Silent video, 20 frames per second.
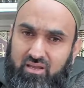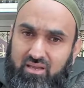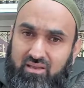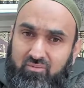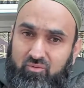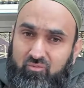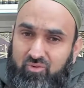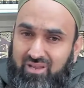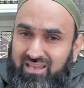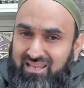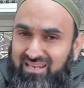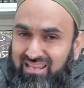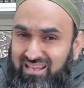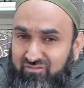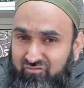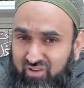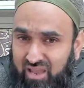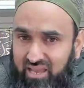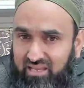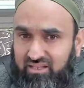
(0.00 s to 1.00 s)
in
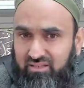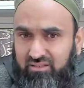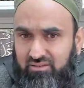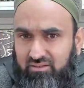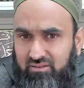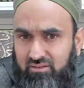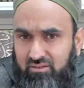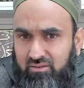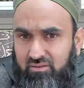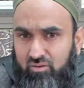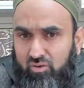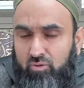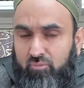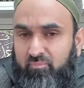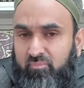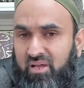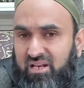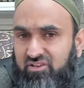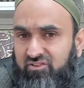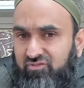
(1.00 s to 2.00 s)
vain, not
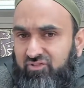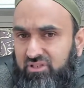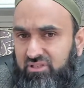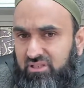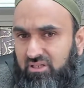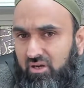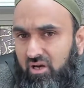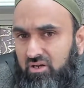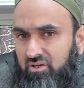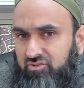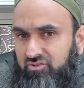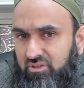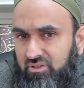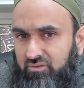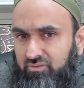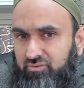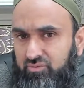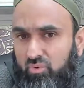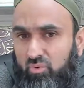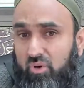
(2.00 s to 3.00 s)
benefiting ourselves
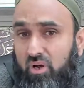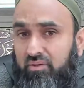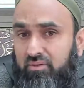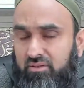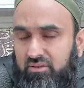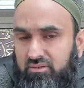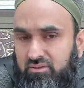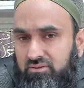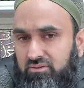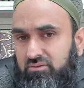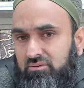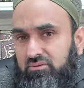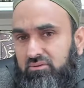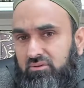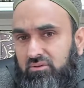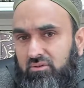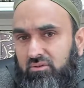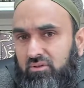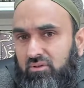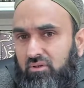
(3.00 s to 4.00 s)
or others,
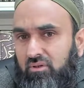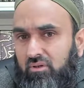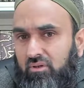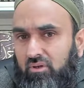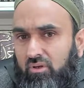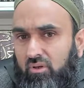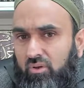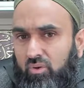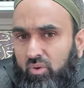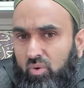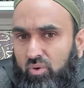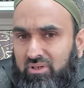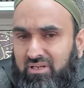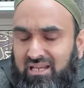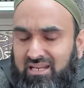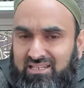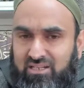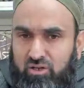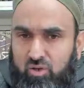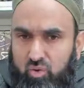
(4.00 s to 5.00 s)
not getting
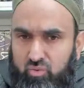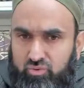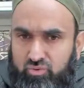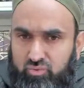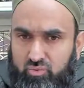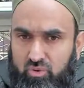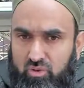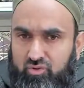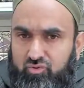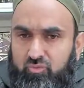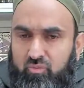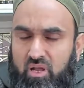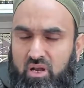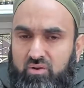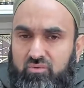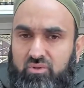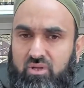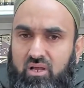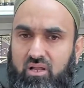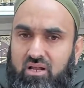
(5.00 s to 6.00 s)
closer to Allah subhanahu wa
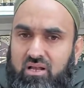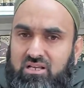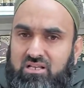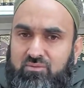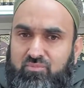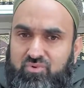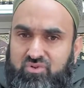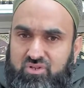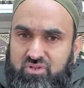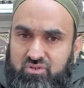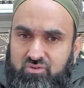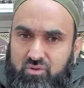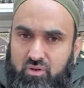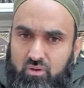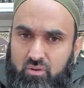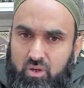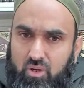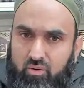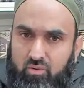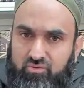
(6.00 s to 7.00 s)
ta'ala, His Messenger sallallahu
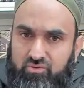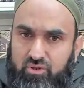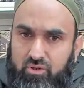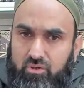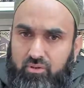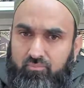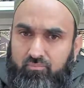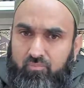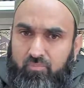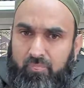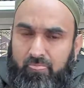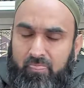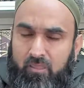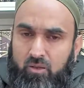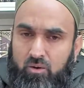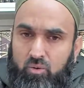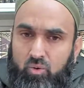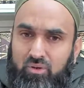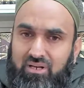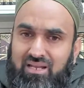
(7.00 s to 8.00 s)
alaihi wasallam,
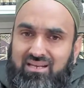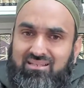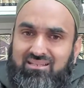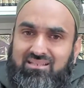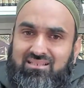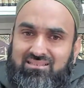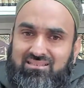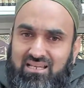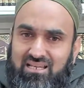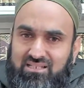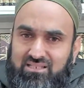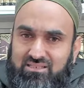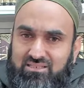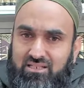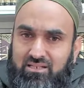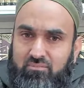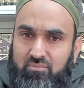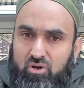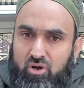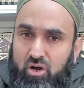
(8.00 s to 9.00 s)
not getting the status and
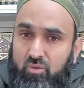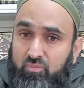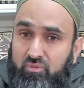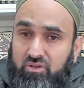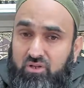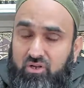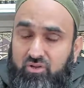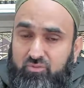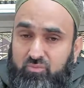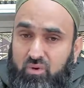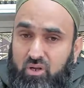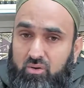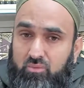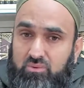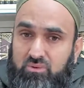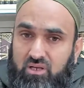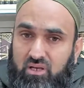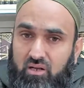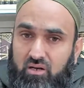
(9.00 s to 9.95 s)
maqam with Allah subhanahu wa ta'ala.